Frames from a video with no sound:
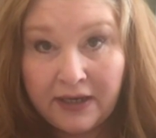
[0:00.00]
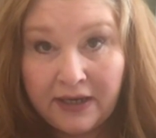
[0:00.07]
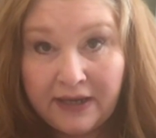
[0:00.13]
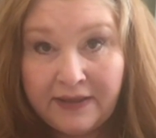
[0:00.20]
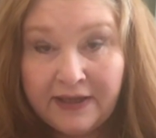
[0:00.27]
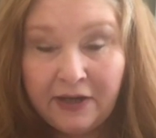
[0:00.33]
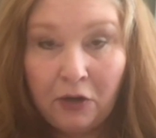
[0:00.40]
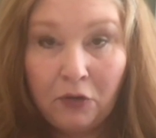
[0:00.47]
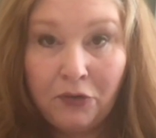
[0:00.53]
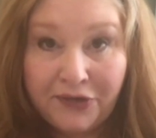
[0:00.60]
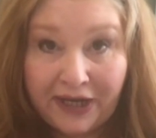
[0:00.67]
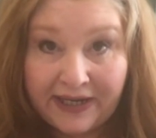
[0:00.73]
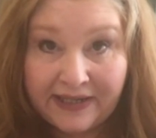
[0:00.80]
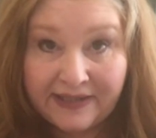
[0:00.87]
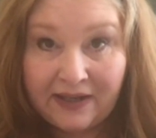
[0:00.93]
in the old
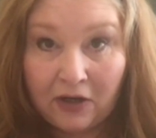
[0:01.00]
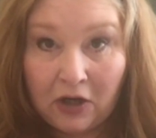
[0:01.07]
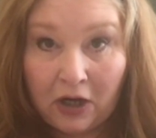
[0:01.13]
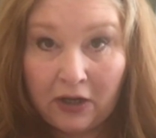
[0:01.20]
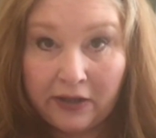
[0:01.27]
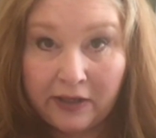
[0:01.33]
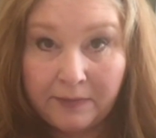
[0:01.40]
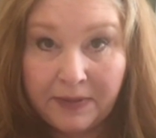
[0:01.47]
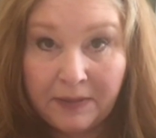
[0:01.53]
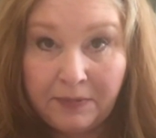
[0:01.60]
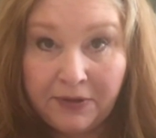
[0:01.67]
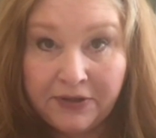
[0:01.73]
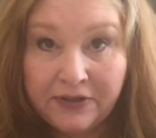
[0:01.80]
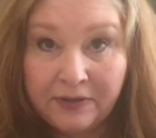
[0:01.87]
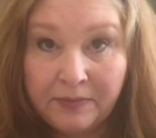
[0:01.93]
days, I'll call it,
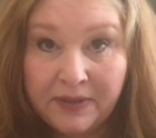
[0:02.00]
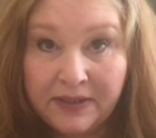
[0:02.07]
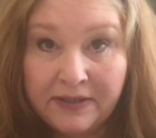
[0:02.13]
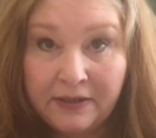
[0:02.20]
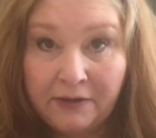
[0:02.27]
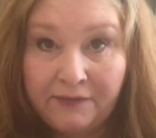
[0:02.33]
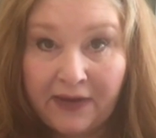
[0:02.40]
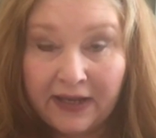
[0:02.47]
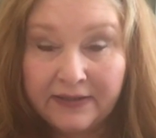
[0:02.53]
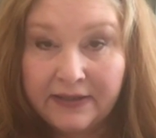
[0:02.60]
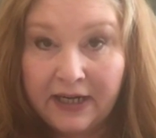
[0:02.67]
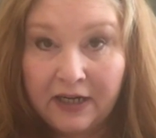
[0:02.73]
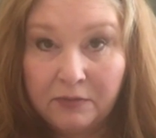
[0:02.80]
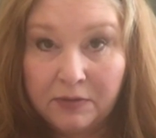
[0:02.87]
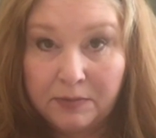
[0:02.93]
people used to be so
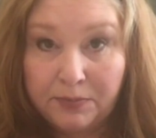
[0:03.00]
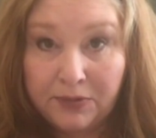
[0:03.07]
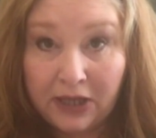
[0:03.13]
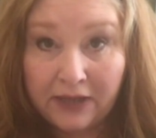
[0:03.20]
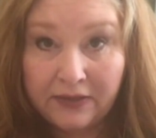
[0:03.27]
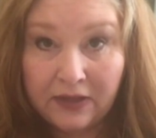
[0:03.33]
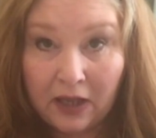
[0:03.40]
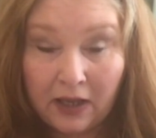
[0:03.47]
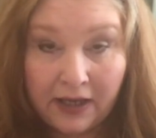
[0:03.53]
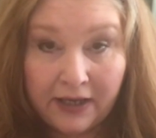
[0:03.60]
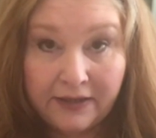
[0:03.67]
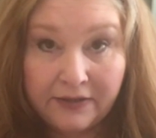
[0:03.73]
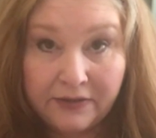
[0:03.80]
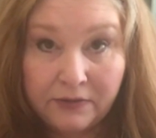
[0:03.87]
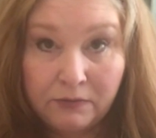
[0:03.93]
fascinated with
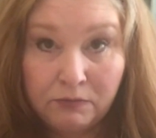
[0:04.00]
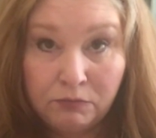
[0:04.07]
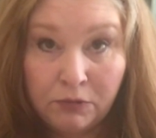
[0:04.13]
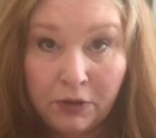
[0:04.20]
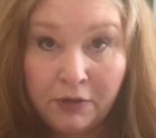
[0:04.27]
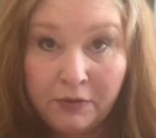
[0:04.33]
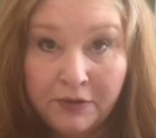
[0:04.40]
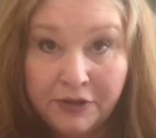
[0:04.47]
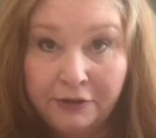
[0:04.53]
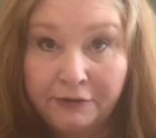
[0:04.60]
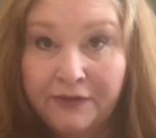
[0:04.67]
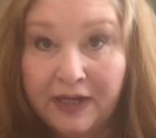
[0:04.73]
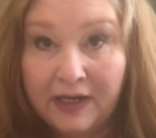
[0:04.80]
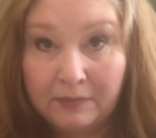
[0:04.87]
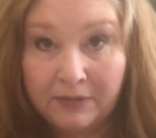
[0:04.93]
bloodlines. Who is
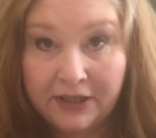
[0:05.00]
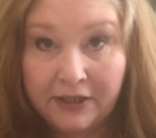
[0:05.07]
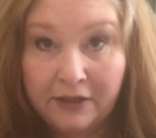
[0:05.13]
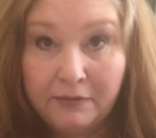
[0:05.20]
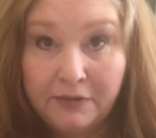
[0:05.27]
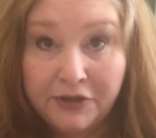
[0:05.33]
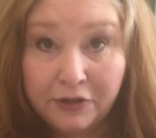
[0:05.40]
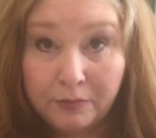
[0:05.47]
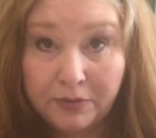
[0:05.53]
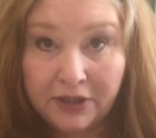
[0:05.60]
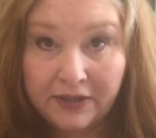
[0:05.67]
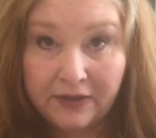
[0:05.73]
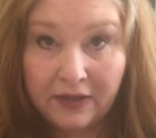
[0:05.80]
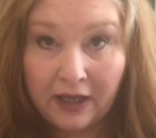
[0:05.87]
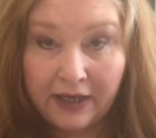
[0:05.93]
your family? Who is your
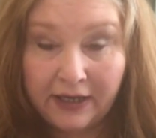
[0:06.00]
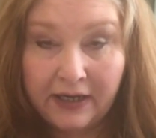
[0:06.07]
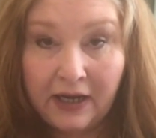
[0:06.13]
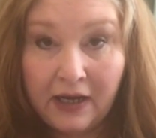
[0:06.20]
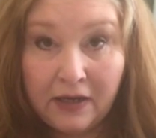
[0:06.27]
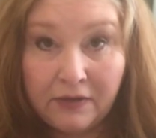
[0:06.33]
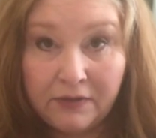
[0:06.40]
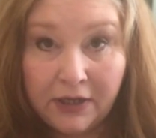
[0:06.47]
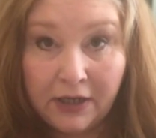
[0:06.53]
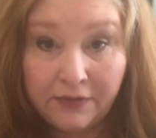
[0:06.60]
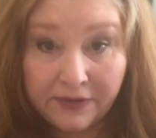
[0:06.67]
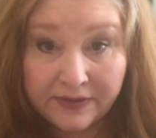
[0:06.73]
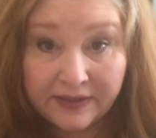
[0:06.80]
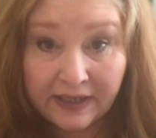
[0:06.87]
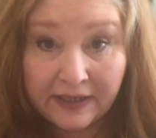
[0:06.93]
bloodline?
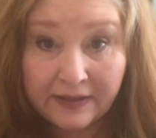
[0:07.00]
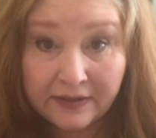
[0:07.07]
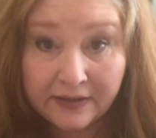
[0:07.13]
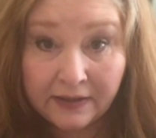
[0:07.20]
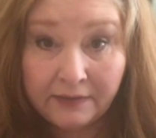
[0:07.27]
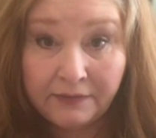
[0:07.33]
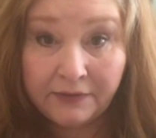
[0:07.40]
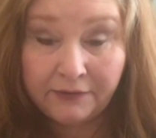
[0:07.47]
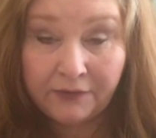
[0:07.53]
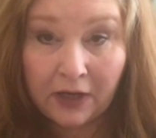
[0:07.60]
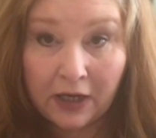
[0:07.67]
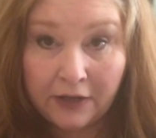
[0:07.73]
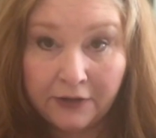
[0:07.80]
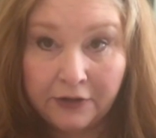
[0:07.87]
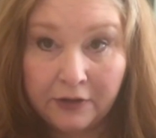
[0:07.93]
The sins of the
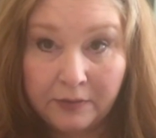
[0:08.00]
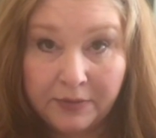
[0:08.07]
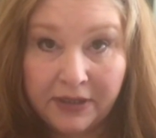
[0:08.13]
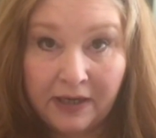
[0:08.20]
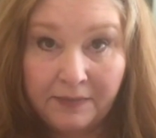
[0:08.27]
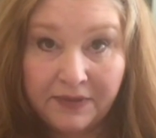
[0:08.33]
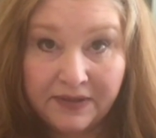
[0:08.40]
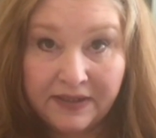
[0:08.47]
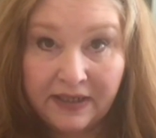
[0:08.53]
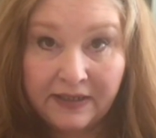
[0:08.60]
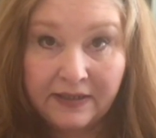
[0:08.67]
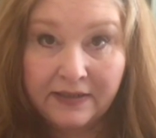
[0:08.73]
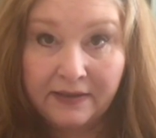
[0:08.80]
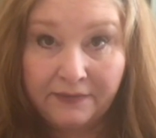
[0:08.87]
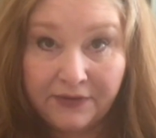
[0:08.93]
father become the
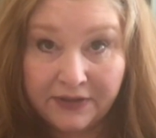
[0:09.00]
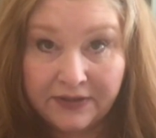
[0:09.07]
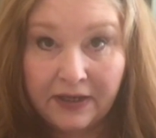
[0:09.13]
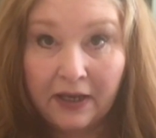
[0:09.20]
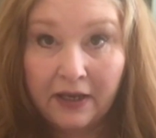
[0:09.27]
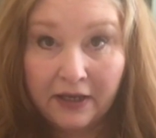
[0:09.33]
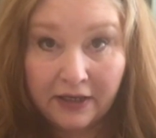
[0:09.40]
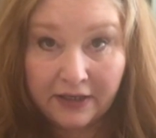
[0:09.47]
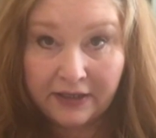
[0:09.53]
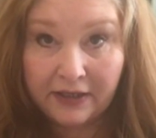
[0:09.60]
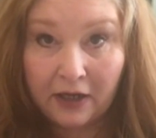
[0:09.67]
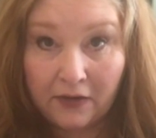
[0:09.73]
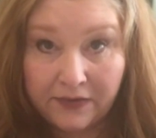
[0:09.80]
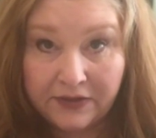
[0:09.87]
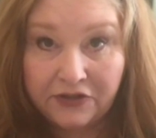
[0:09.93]
sins of the son,
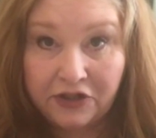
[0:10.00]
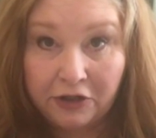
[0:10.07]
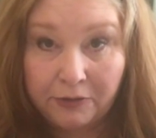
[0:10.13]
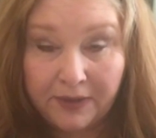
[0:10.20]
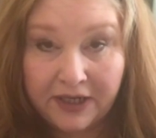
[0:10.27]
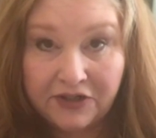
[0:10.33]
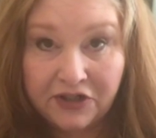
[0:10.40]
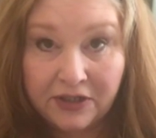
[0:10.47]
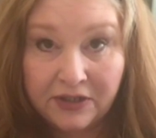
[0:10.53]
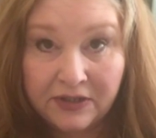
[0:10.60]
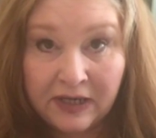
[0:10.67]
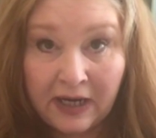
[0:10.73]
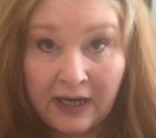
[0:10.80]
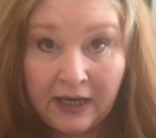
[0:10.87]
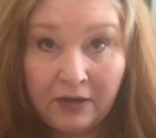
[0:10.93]
and all these
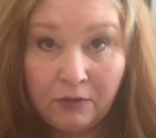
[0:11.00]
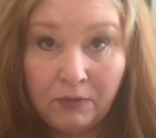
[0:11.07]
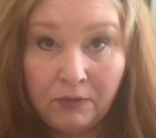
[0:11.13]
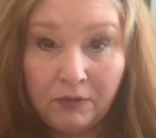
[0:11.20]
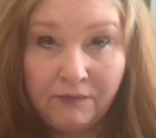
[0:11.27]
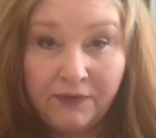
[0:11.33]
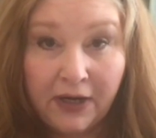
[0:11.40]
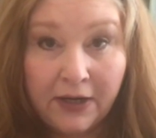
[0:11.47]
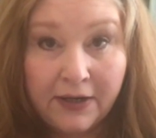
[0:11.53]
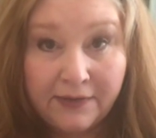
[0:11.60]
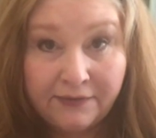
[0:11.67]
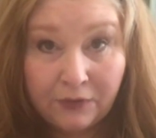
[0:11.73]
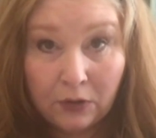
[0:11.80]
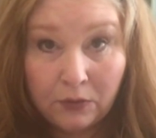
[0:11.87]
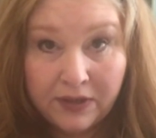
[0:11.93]
generations. We were
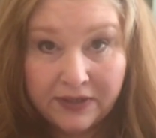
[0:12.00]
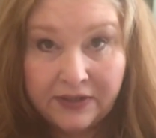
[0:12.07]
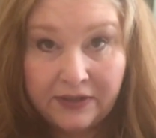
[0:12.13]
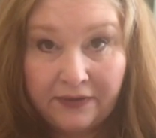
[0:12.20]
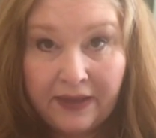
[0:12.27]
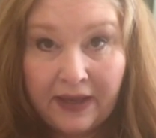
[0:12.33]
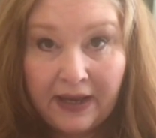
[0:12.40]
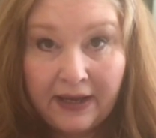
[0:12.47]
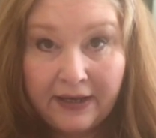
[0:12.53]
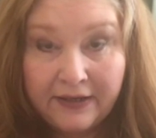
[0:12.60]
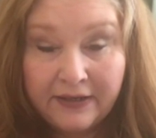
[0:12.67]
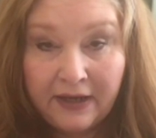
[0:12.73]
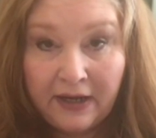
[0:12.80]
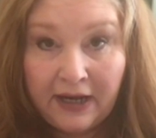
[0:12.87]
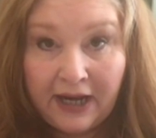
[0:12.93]
very focused on
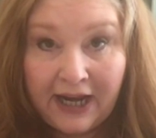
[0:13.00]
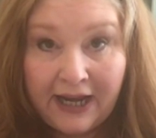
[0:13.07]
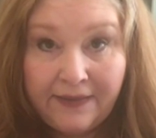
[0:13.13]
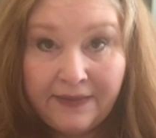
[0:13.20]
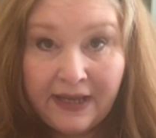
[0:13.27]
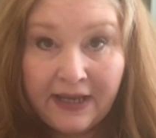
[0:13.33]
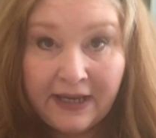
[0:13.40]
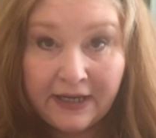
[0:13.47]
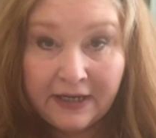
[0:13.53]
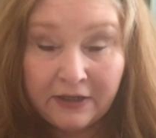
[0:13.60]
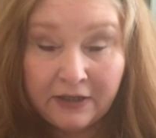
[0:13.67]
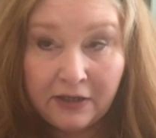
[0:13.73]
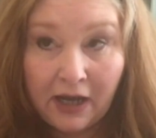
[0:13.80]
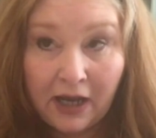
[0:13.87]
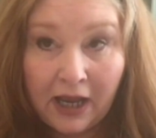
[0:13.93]
that. And
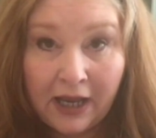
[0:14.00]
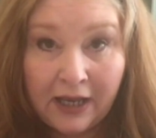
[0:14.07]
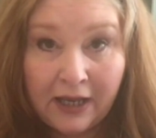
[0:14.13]
then